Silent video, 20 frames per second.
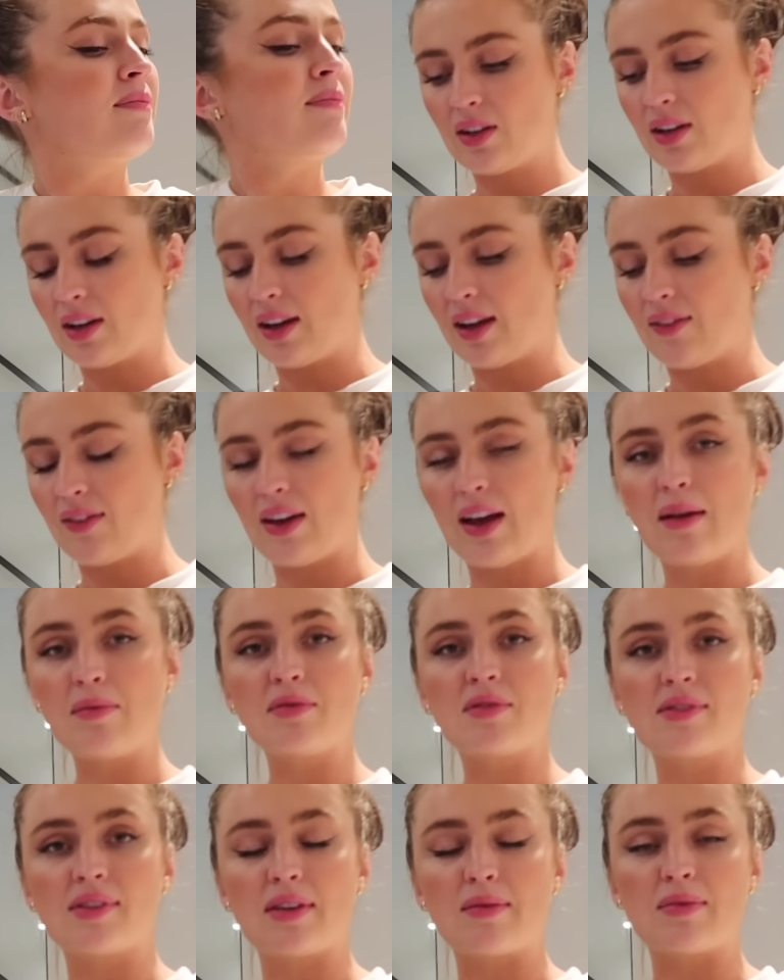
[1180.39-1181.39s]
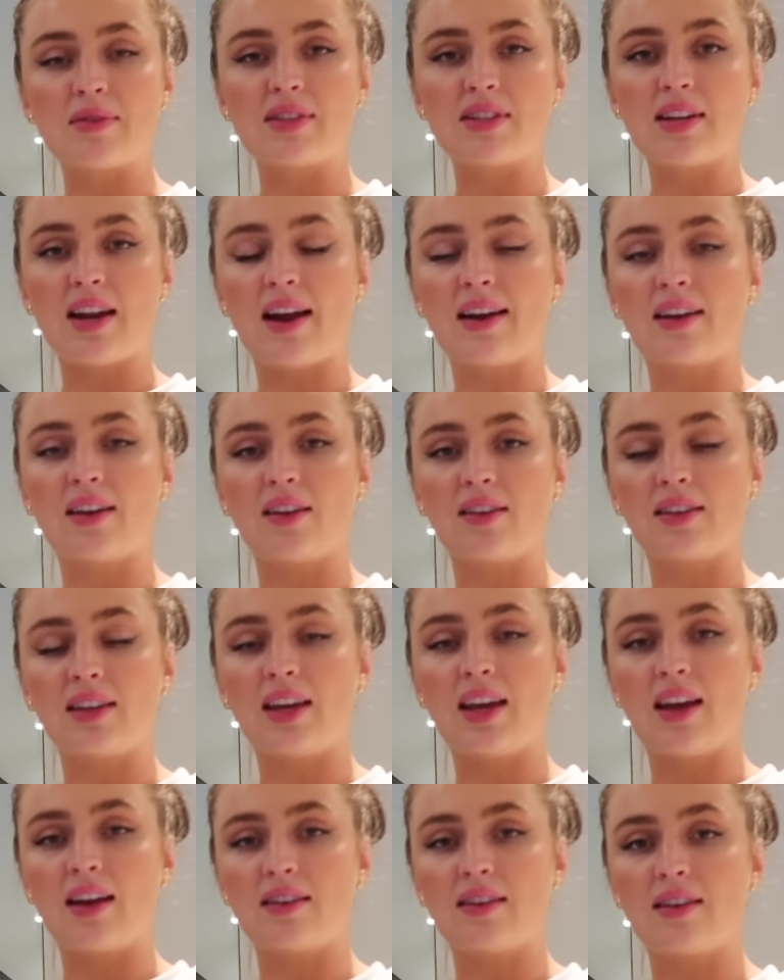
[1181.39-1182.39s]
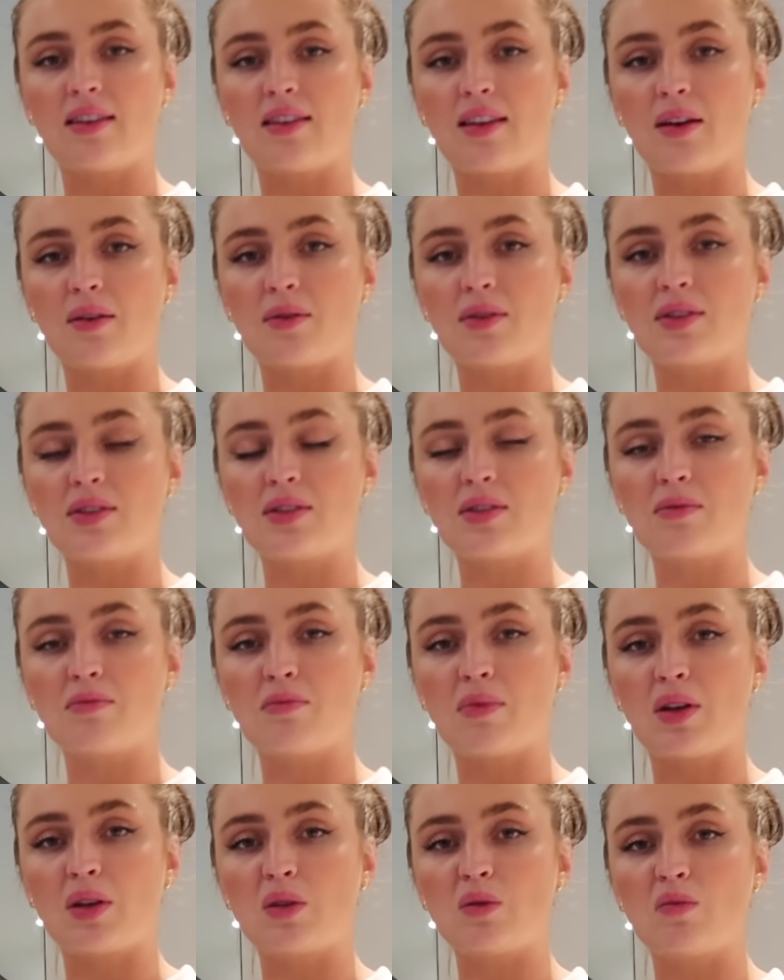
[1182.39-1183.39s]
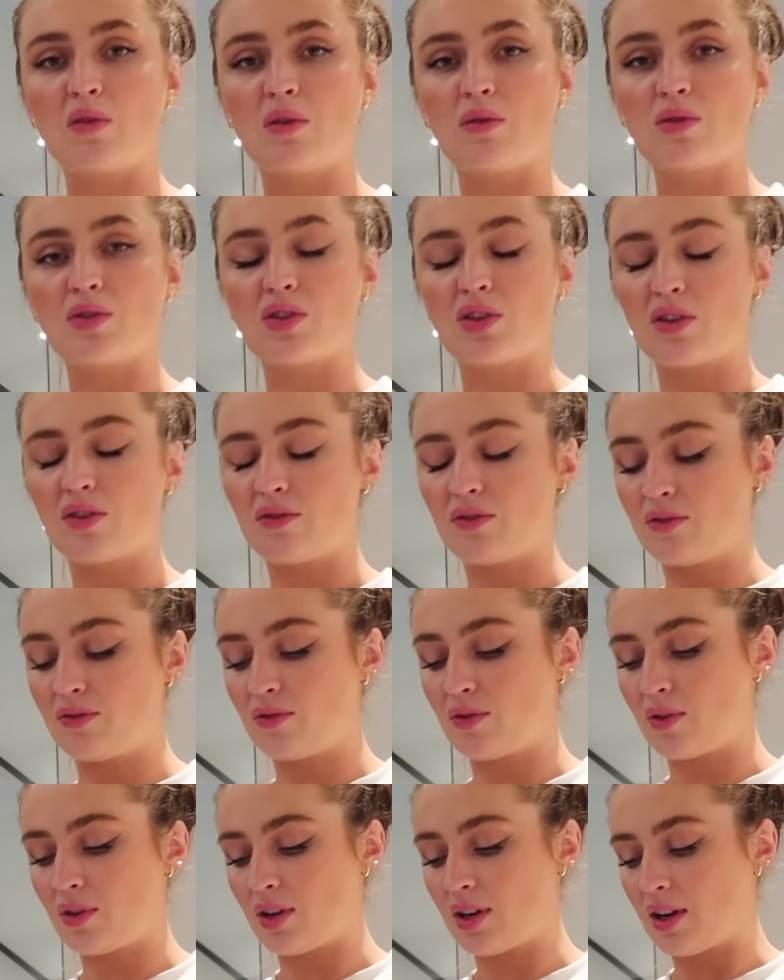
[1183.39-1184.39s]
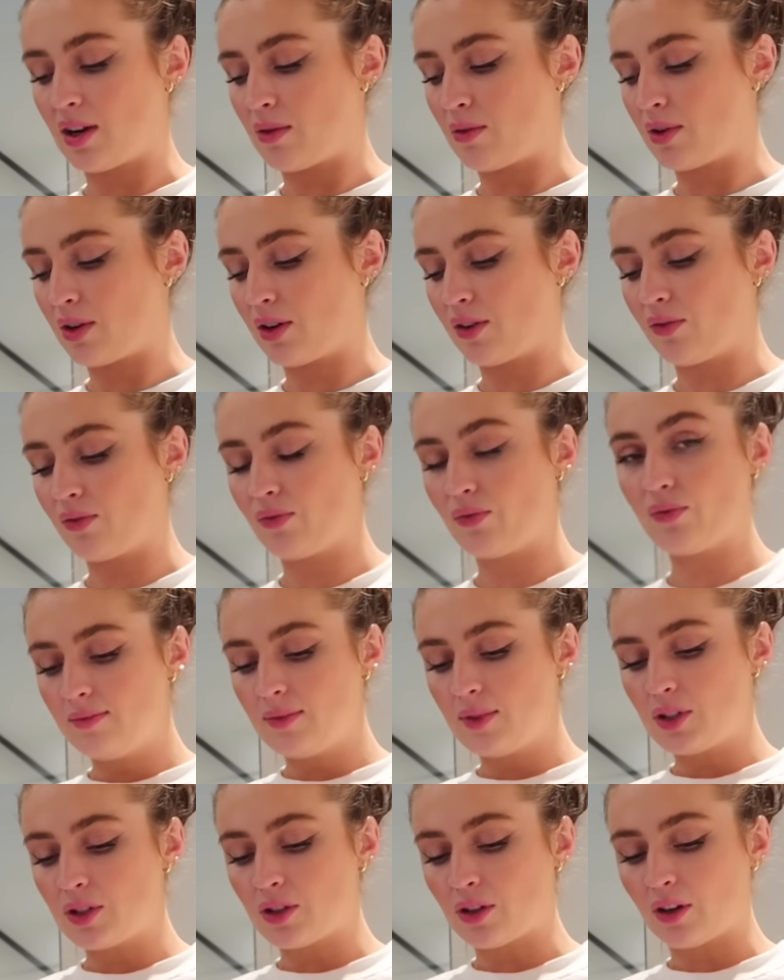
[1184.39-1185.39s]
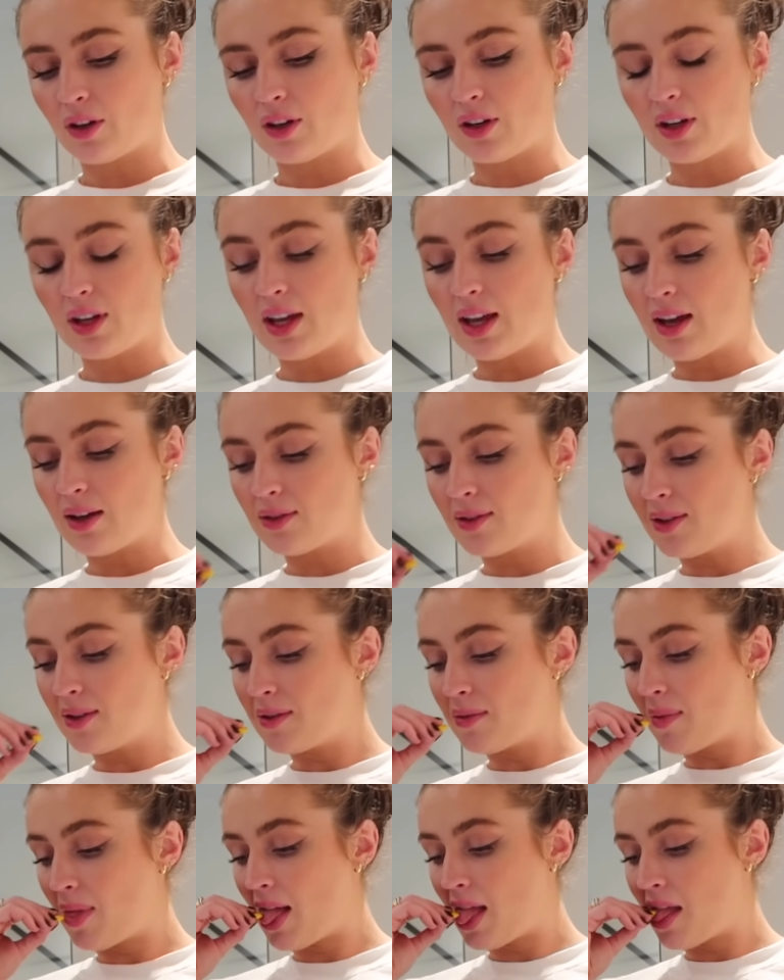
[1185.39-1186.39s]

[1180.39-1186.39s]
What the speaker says: And I have absolutely been snacking on the candy that was meant to be reserved for our sugar cookie houses.